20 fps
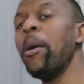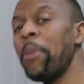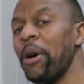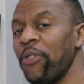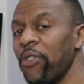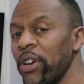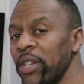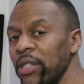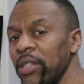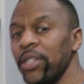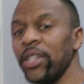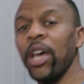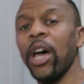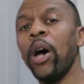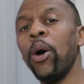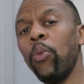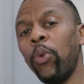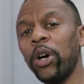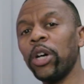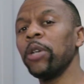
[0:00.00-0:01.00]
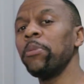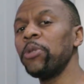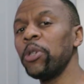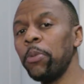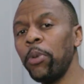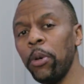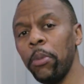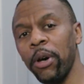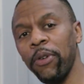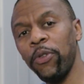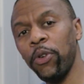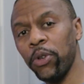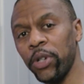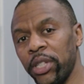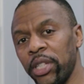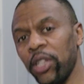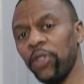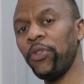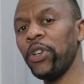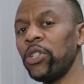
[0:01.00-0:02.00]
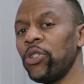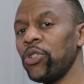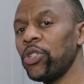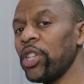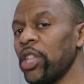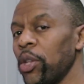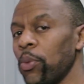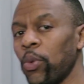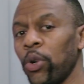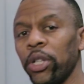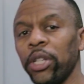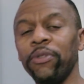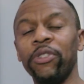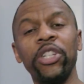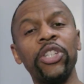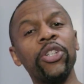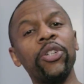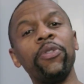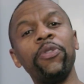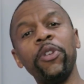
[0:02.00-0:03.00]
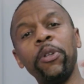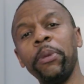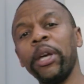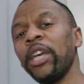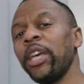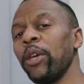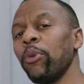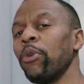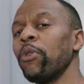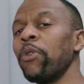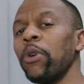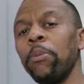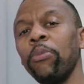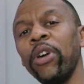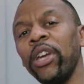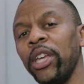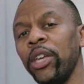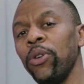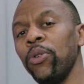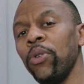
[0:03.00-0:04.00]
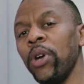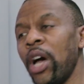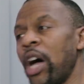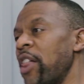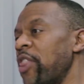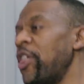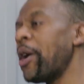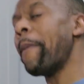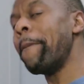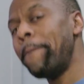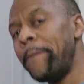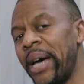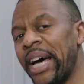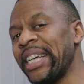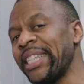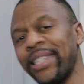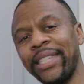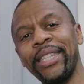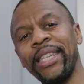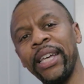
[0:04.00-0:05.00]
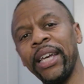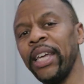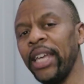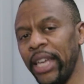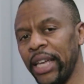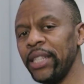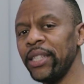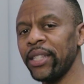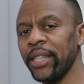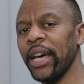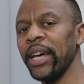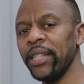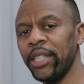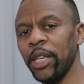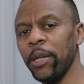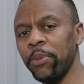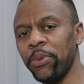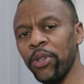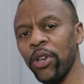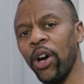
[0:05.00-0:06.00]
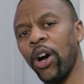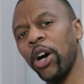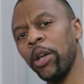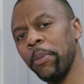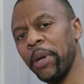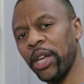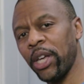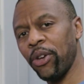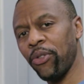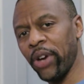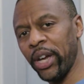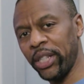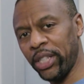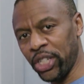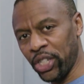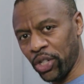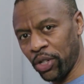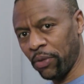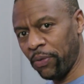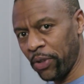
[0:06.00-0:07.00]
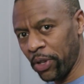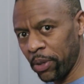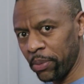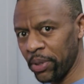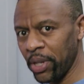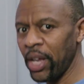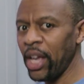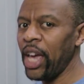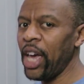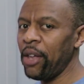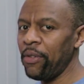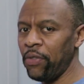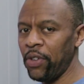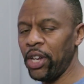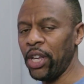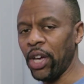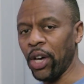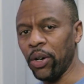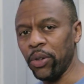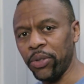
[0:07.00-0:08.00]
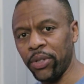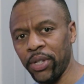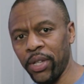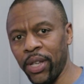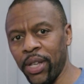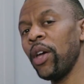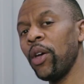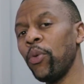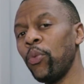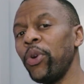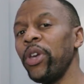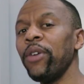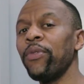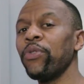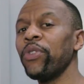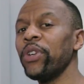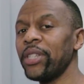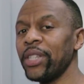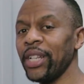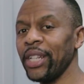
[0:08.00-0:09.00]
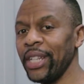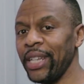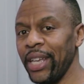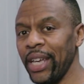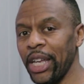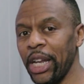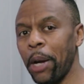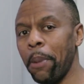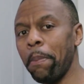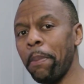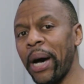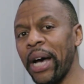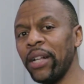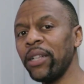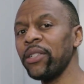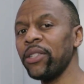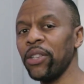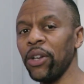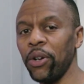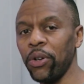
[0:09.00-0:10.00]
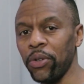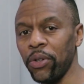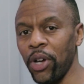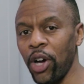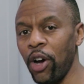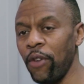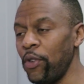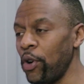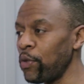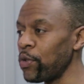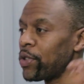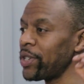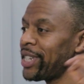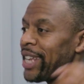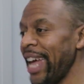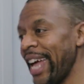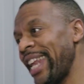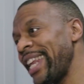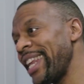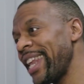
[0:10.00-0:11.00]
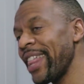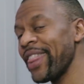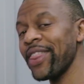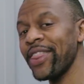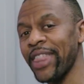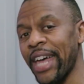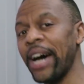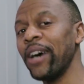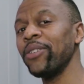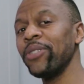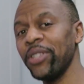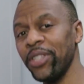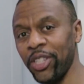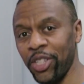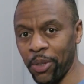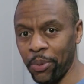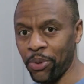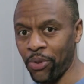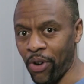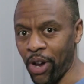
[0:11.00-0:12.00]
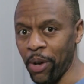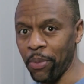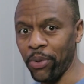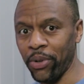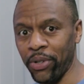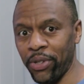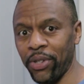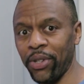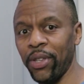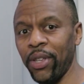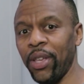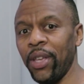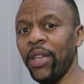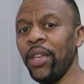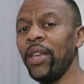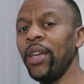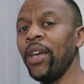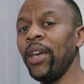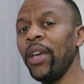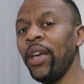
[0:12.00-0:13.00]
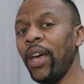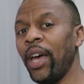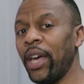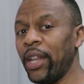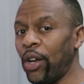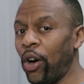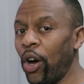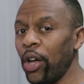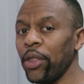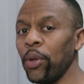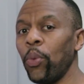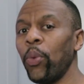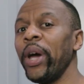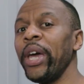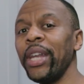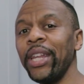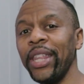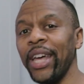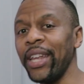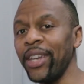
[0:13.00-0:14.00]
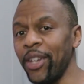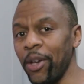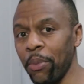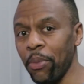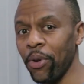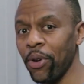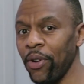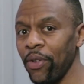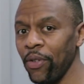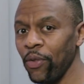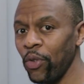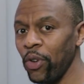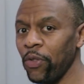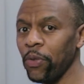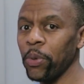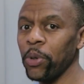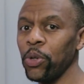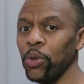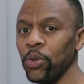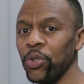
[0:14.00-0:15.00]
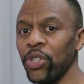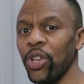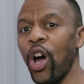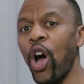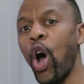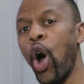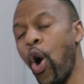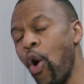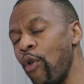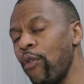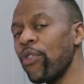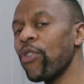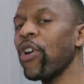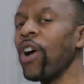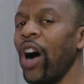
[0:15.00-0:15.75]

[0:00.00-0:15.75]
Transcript: My friends, welcome to Pull My Focus Adventures in the World of Digital Filmmaking, where we bring you the best inside tips on making great digital films and videos. We've recently hit a milestone of over 10,000 subscribers. And on the way to that number, we've produced over